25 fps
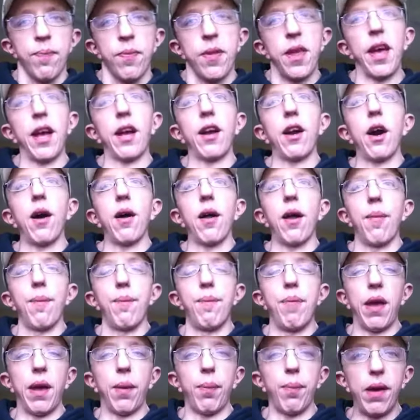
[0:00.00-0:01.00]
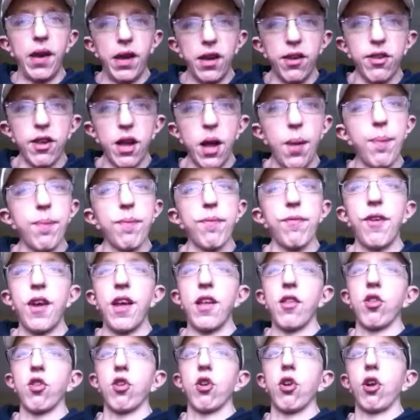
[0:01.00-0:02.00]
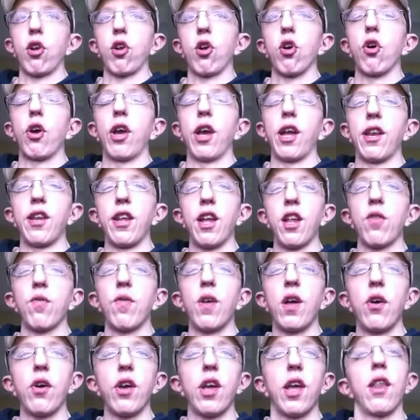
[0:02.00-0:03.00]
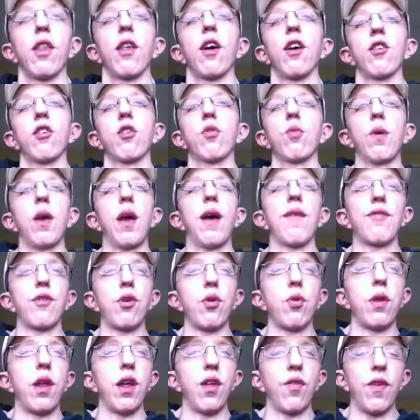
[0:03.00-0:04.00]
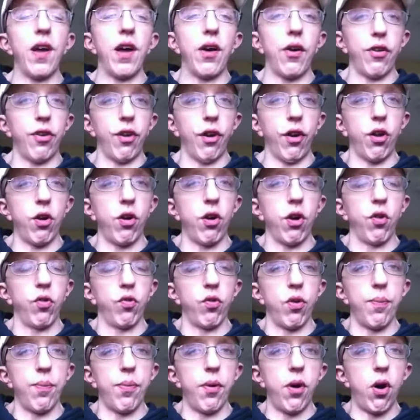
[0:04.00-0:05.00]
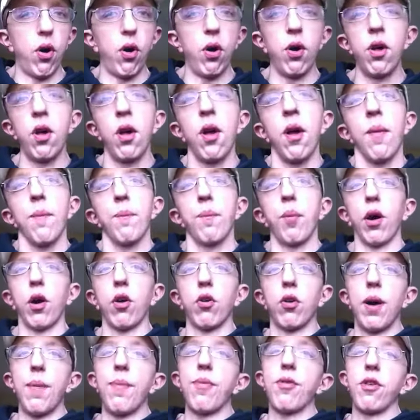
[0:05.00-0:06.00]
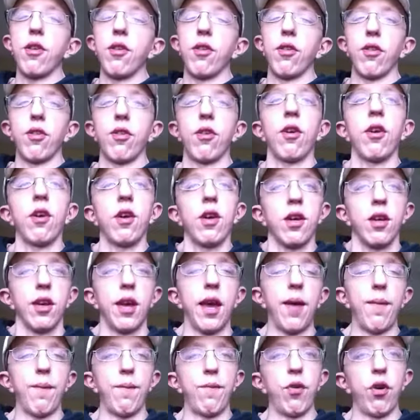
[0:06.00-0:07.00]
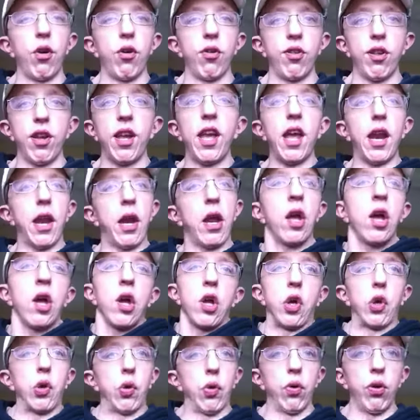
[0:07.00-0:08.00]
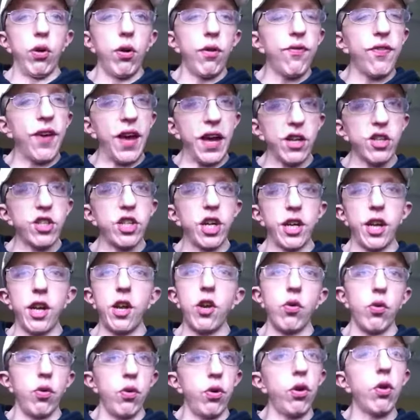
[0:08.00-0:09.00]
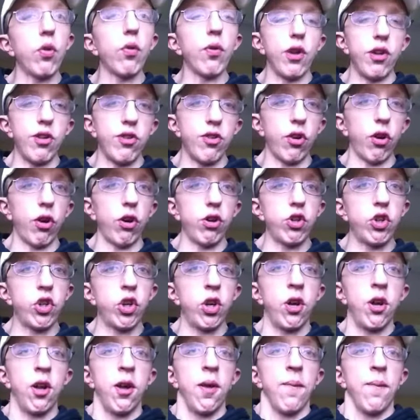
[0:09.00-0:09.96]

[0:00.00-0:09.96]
It got a big mix-up, fans started calling it Death Valley, and thus we have two Death Valleys in college football. But Clemson's came first. Again, do a little fact-checking, do a little research,